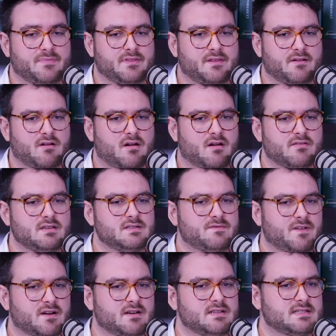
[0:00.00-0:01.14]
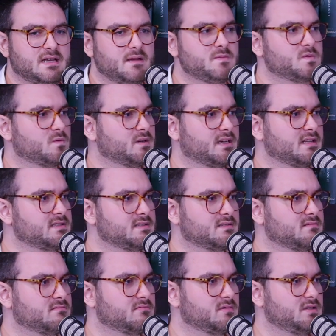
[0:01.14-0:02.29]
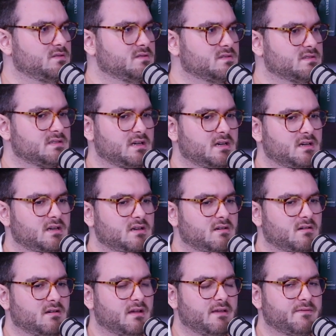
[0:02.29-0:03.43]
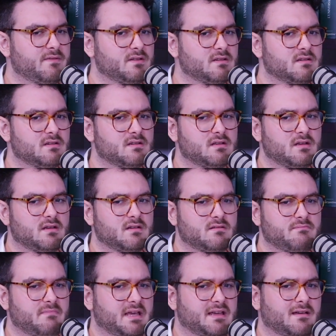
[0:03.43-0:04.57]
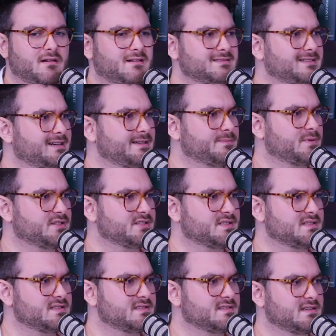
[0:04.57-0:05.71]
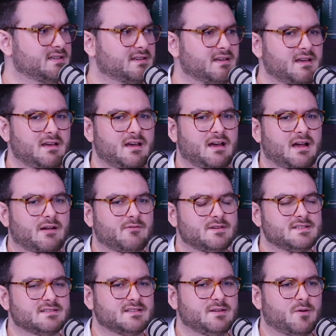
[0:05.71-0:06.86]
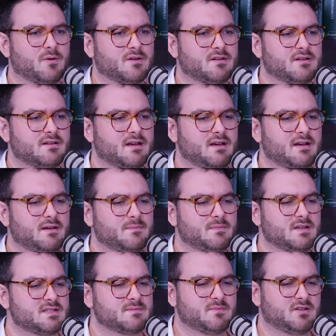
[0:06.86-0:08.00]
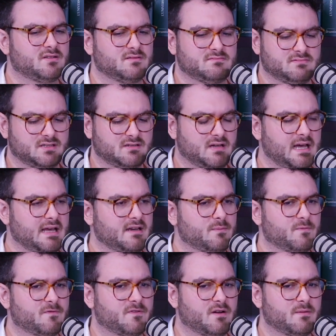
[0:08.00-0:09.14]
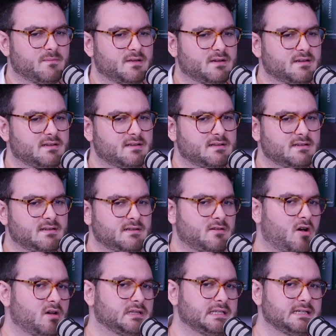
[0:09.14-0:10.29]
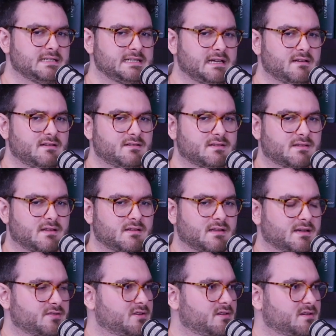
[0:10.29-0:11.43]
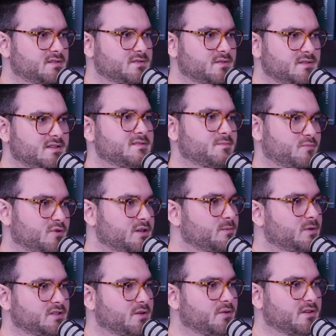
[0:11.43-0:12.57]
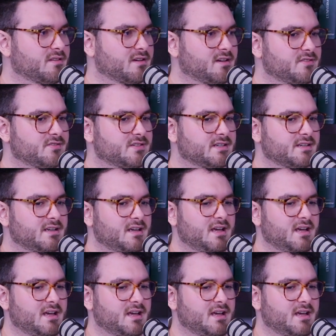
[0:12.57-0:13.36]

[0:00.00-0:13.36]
there are these various times when it gets used, even making online purchases. Like I recently ordered a small little item from an online Italian electronics store that's pretty well known in the country.